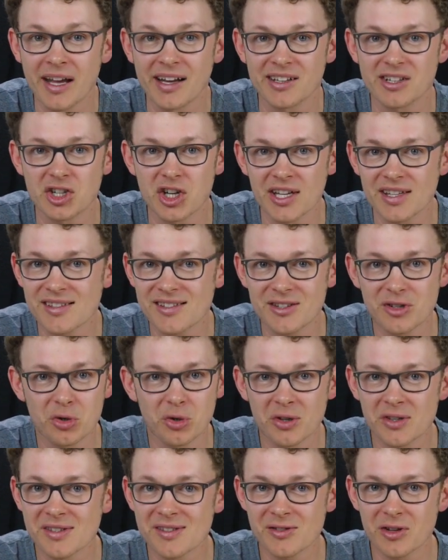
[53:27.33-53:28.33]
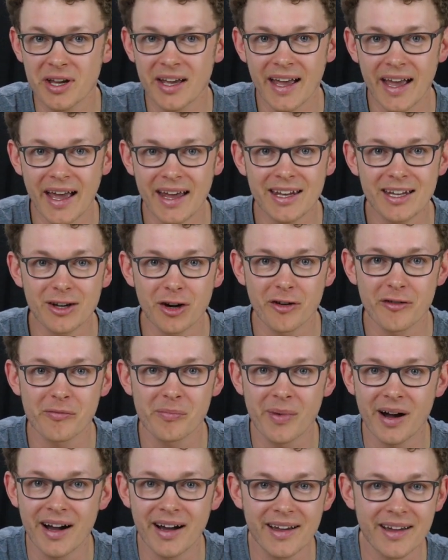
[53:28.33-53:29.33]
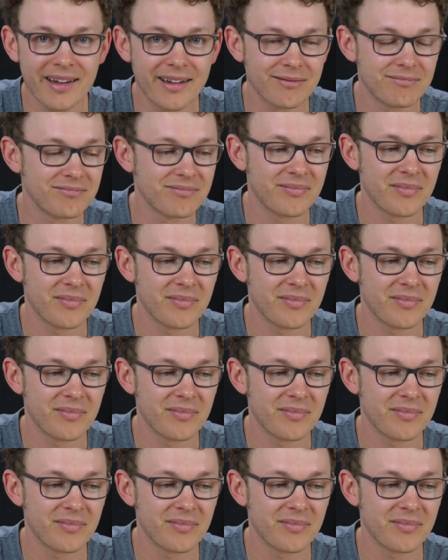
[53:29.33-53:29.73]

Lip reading: just use any of my